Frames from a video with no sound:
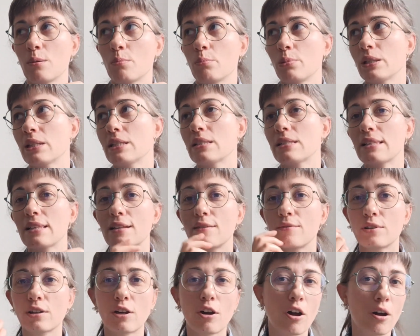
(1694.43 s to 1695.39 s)
please
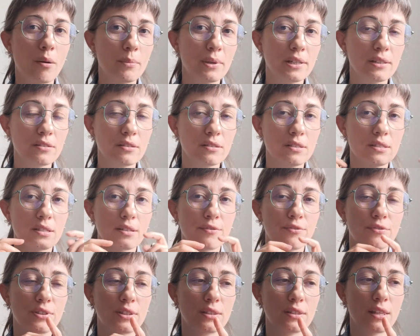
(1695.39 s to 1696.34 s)
leave a comment if
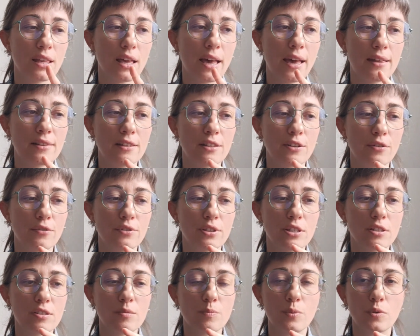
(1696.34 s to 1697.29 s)
any of
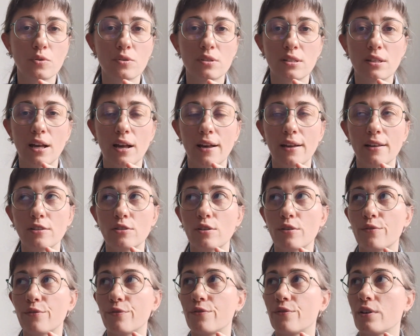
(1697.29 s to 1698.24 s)
these books kind
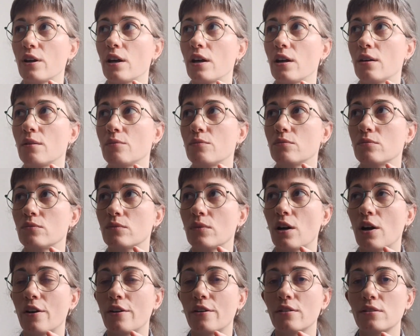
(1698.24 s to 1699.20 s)
of
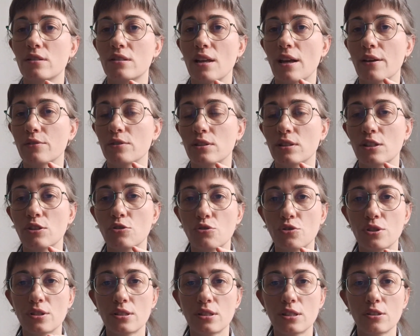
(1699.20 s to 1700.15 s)
are sounded
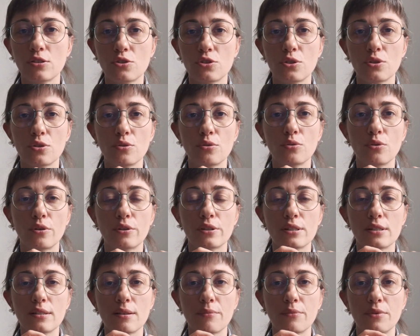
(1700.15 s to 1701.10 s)
interesting to you, or
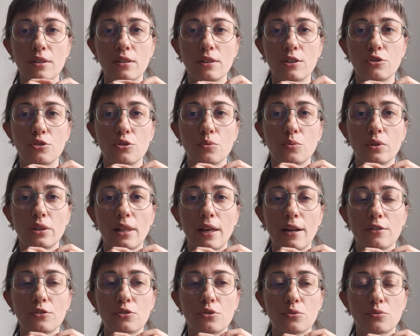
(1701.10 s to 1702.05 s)
it's something that you would
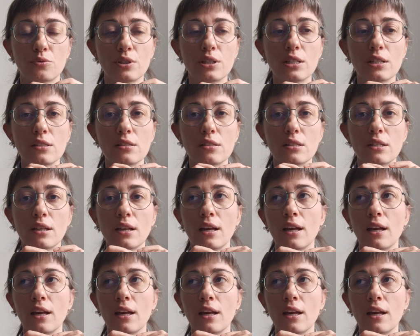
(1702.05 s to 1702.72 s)
like to read.